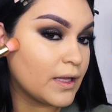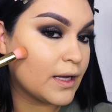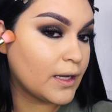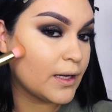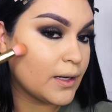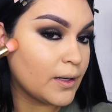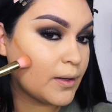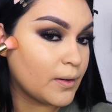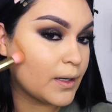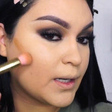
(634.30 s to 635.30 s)
Apply
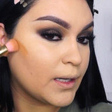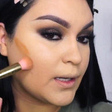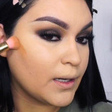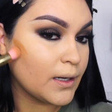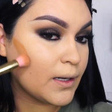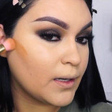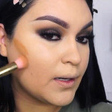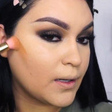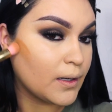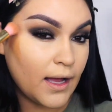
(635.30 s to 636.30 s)
it right here.
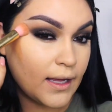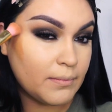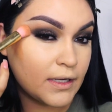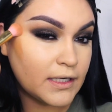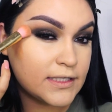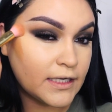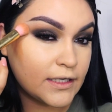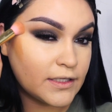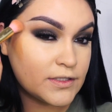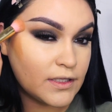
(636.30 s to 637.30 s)
I am gonna take
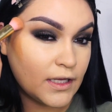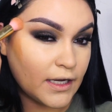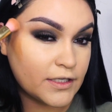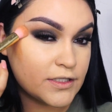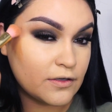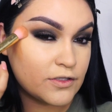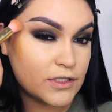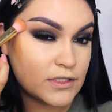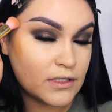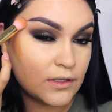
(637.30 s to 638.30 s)
it into the eyeshadow
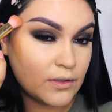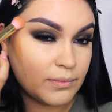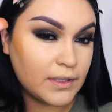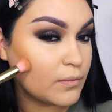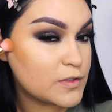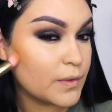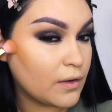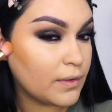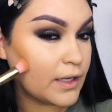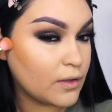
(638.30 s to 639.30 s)
just a little bit. Once we
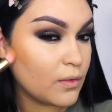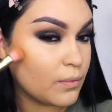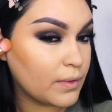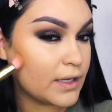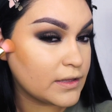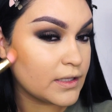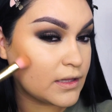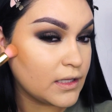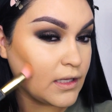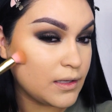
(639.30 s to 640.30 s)
go in
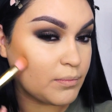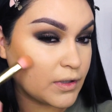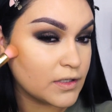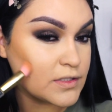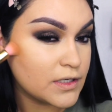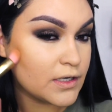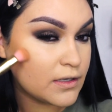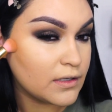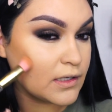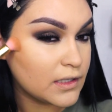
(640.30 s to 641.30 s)
with the
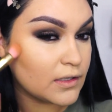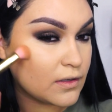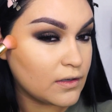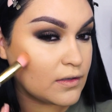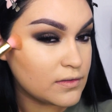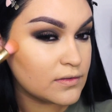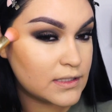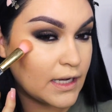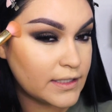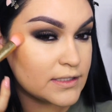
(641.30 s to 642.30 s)
bronzer, it all
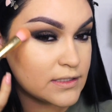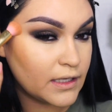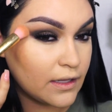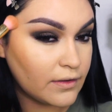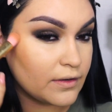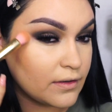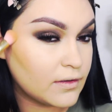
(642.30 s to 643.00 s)
ties together.